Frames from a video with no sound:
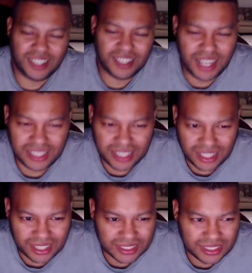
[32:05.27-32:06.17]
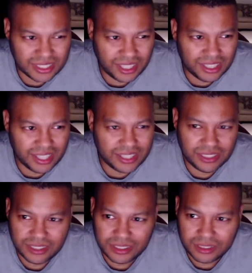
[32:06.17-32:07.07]
All right. I'll see y'all
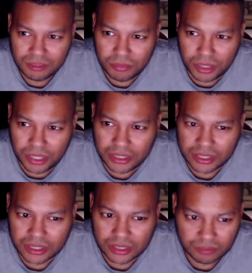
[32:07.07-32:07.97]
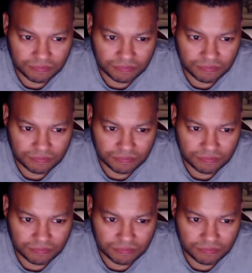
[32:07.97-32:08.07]
later. Peace.